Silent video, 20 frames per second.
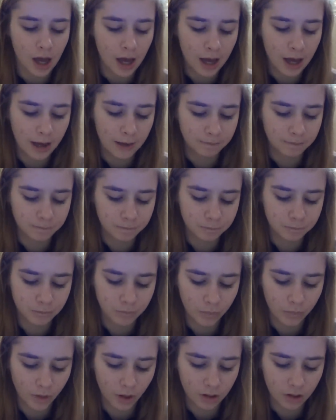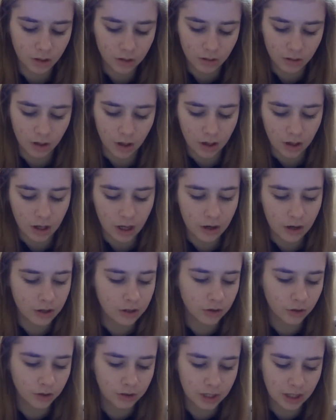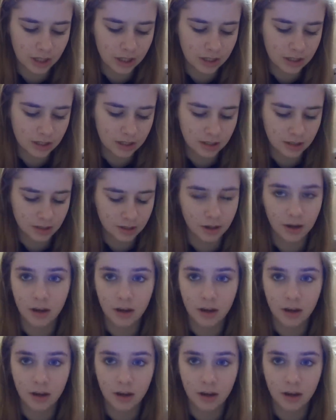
I only got these